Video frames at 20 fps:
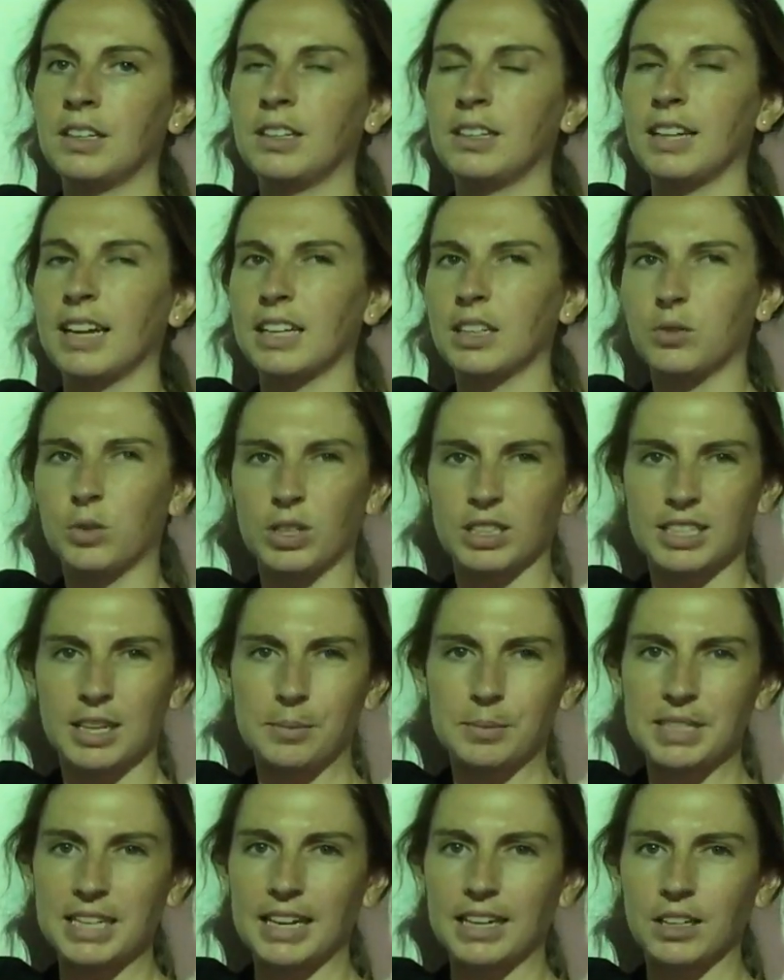-1
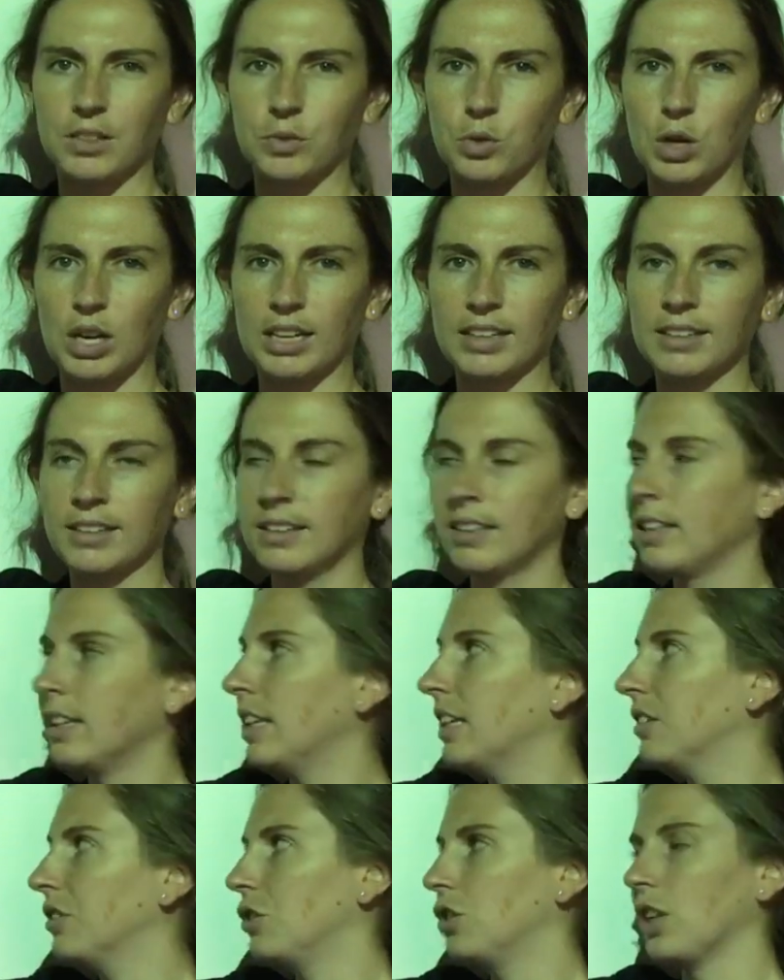times -1
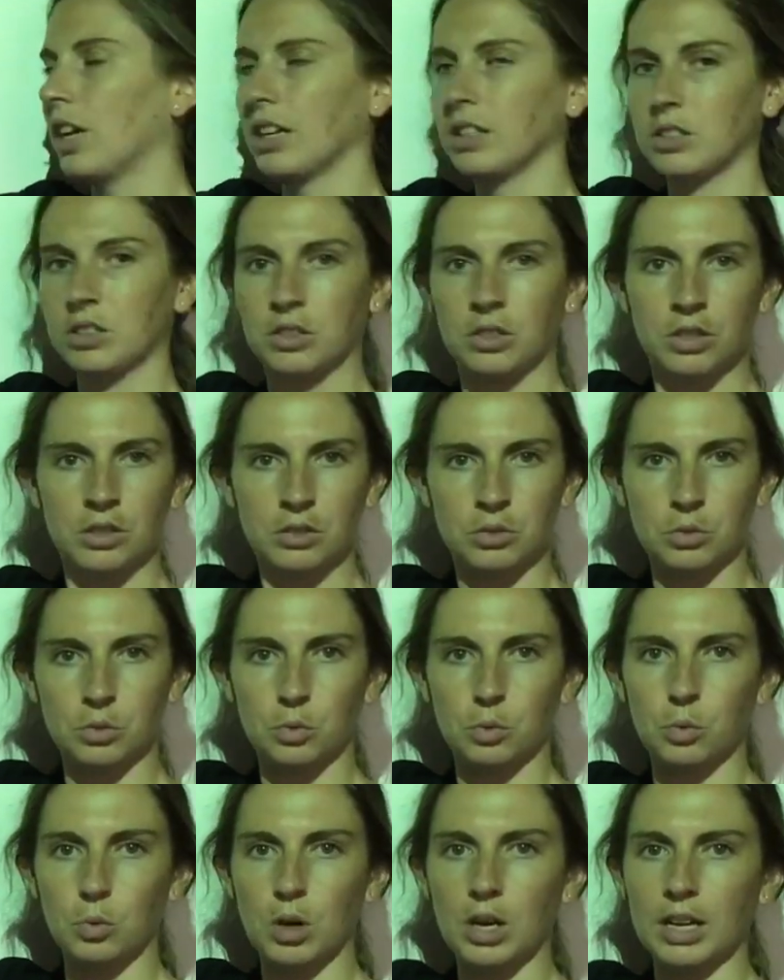is just
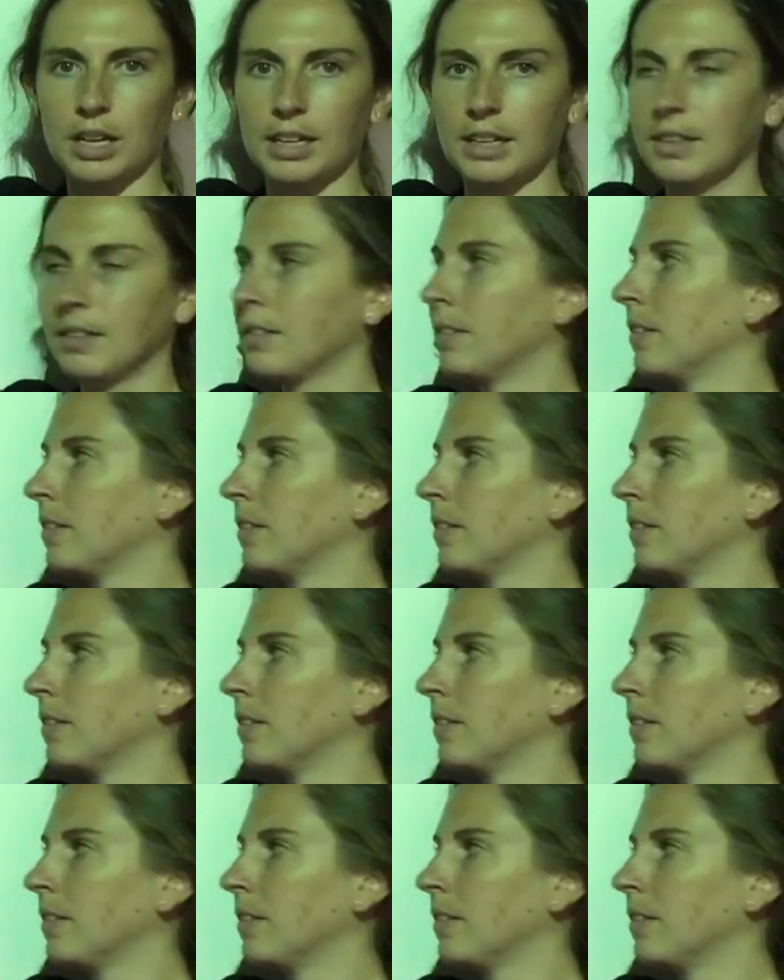1.